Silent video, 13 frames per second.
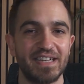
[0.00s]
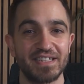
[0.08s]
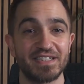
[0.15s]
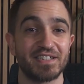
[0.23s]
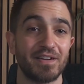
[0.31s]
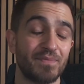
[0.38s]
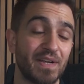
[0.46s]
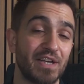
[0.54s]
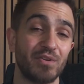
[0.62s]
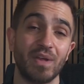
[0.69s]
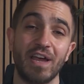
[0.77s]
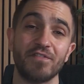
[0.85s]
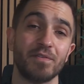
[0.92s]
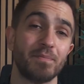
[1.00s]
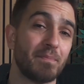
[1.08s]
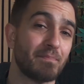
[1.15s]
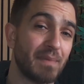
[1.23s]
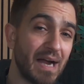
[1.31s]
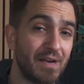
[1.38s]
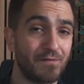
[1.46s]
is something you'll have to be
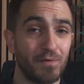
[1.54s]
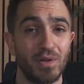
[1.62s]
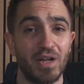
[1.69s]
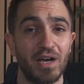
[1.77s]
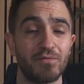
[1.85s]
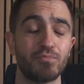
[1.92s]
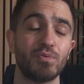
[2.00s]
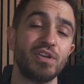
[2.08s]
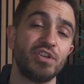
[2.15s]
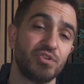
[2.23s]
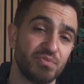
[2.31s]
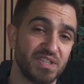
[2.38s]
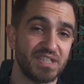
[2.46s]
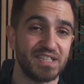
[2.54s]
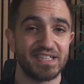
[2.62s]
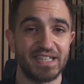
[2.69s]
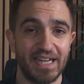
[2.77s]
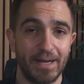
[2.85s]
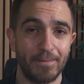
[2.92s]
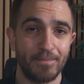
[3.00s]
mindful of when using this
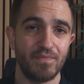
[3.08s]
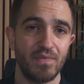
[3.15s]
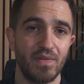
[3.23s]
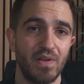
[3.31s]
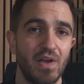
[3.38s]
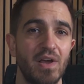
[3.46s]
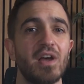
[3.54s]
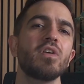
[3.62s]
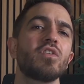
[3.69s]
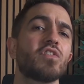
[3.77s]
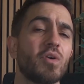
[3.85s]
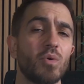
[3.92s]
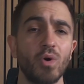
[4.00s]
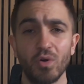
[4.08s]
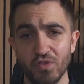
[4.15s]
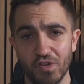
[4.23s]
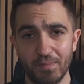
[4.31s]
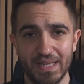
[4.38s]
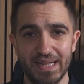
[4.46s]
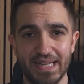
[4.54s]
thing. So
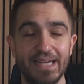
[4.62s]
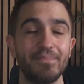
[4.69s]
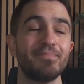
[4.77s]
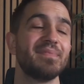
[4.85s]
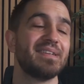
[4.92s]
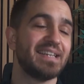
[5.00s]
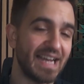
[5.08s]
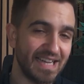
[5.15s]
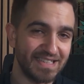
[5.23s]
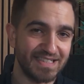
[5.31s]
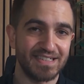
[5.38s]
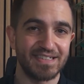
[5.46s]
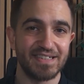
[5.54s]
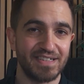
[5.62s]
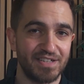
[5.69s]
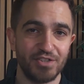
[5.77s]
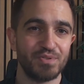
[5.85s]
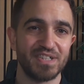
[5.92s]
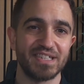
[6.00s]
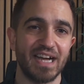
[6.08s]
ultimately, yes, the
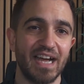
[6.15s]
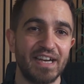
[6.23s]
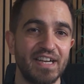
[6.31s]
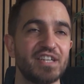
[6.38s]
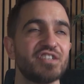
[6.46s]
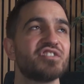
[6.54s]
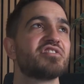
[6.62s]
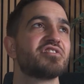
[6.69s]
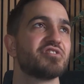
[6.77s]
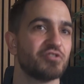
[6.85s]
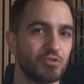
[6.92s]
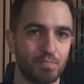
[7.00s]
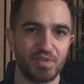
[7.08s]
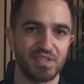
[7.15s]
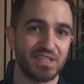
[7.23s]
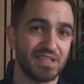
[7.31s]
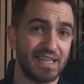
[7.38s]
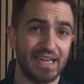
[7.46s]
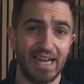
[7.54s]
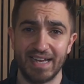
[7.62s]
new design is super
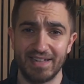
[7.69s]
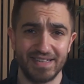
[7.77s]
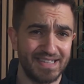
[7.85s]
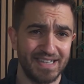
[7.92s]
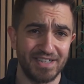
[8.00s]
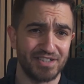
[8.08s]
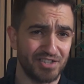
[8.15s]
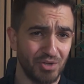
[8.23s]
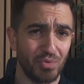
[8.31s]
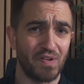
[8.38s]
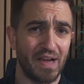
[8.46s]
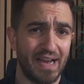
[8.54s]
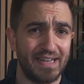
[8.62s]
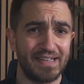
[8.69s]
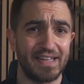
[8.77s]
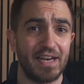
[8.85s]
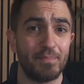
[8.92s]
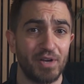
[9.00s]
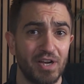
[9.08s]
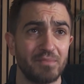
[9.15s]
sleek, and this thing is so tiny that it
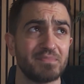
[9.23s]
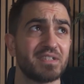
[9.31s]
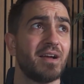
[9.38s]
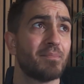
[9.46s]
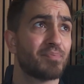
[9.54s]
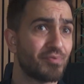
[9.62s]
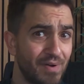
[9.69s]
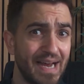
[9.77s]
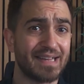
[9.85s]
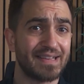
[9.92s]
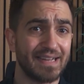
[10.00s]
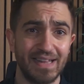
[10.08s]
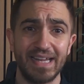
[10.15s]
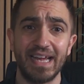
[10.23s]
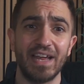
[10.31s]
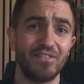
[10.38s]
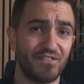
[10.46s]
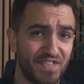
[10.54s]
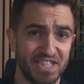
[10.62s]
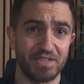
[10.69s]
becomes practically
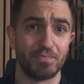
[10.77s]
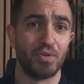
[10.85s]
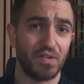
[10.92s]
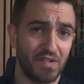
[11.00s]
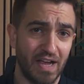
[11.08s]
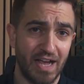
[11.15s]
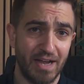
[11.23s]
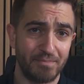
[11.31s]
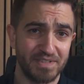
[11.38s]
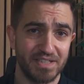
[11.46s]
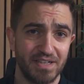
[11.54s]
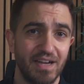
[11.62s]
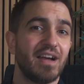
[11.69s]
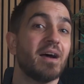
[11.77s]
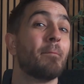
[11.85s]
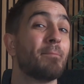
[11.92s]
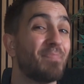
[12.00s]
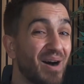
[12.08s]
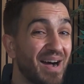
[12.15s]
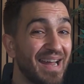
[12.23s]
invisible at times.
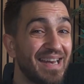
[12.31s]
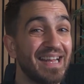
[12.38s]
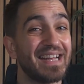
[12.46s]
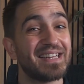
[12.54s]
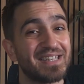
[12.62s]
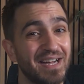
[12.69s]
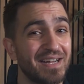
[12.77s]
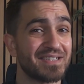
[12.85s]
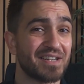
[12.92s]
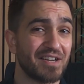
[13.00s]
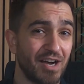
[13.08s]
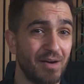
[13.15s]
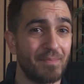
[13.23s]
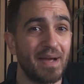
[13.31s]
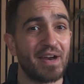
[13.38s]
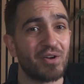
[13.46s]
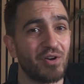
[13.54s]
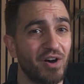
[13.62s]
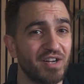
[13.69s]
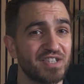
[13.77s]
But it does come at a
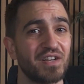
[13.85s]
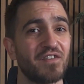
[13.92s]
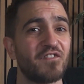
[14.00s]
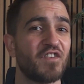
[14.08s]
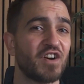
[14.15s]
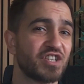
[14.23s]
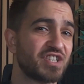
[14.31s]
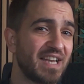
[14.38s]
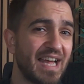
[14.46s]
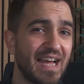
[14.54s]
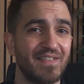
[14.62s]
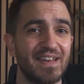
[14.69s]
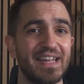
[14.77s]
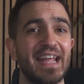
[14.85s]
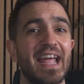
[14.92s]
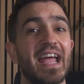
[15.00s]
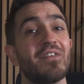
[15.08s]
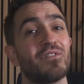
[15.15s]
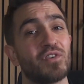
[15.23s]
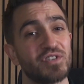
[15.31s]
cost of functionality
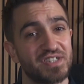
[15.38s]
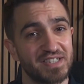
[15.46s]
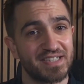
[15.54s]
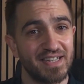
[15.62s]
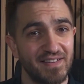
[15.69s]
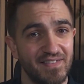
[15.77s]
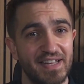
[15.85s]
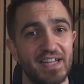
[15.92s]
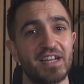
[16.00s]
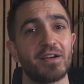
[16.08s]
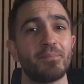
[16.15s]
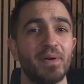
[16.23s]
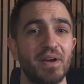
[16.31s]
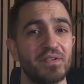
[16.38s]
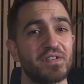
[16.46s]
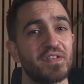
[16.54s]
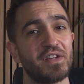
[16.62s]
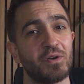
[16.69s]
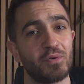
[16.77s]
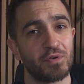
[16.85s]
and versatility compared to
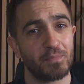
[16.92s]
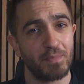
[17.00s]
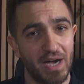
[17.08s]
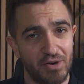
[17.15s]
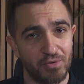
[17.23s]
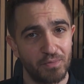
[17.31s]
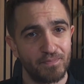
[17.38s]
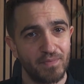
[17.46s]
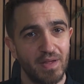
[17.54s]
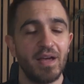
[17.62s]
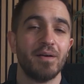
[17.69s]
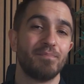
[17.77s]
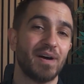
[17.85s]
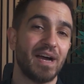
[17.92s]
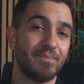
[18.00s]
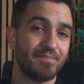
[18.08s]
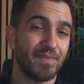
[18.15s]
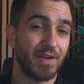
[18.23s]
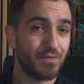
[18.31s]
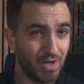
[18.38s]
the older model. But
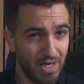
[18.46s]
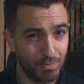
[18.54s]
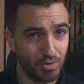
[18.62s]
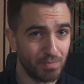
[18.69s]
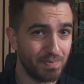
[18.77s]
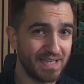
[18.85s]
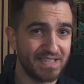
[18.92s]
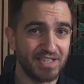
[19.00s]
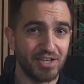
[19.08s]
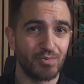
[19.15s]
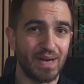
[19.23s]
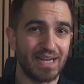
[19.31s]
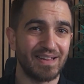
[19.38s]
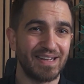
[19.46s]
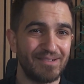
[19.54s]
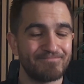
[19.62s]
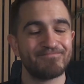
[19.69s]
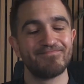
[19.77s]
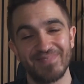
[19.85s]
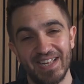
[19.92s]
if you're able to place it correctly,
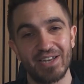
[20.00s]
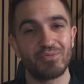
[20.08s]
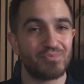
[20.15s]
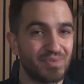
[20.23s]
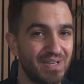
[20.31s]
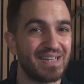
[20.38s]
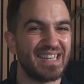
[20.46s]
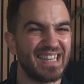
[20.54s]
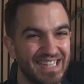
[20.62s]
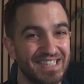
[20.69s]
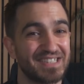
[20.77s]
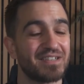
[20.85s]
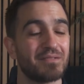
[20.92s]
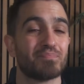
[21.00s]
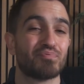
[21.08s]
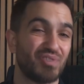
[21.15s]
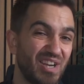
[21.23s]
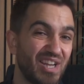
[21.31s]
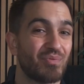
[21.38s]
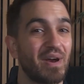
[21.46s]
it really is a
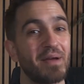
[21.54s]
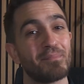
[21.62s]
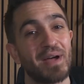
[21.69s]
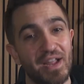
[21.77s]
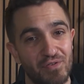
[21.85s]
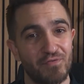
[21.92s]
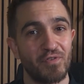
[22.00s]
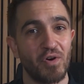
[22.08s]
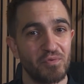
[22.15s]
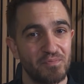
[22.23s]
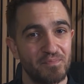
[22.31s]
pretty great microphone.